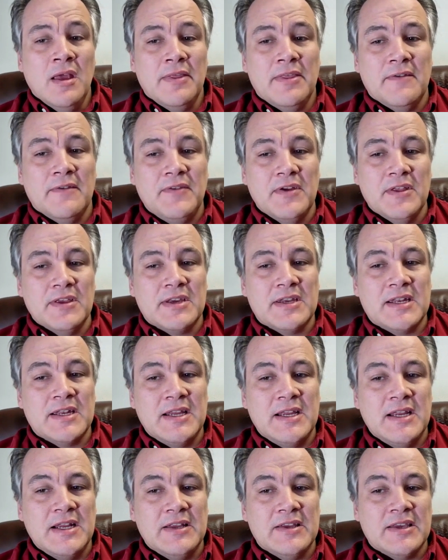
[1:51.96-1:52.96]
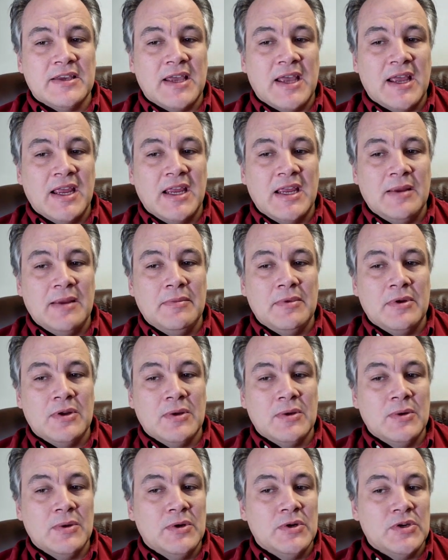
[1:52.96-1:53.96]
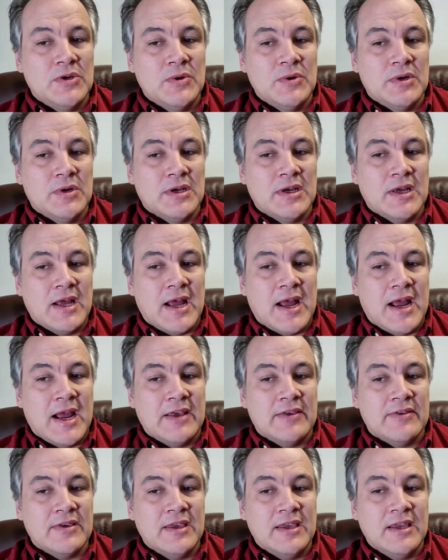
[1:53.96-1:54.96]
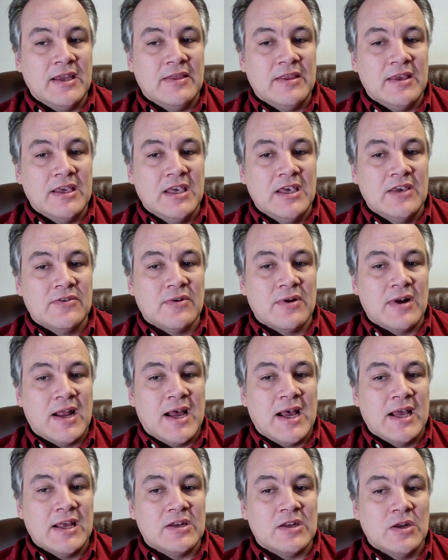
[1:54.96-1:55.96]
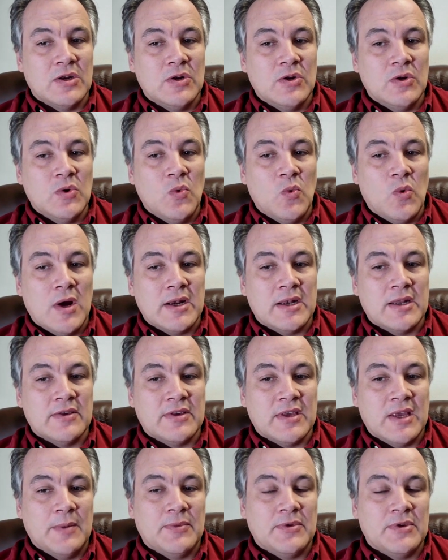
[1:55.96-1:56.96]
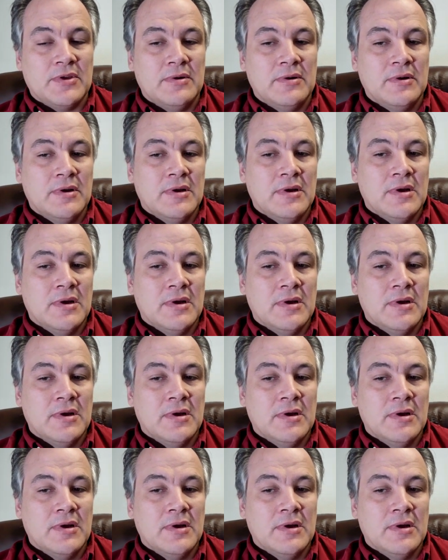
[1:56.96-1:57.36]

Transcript: The Philistines came to Judah asking the Israelites to do what to Samson?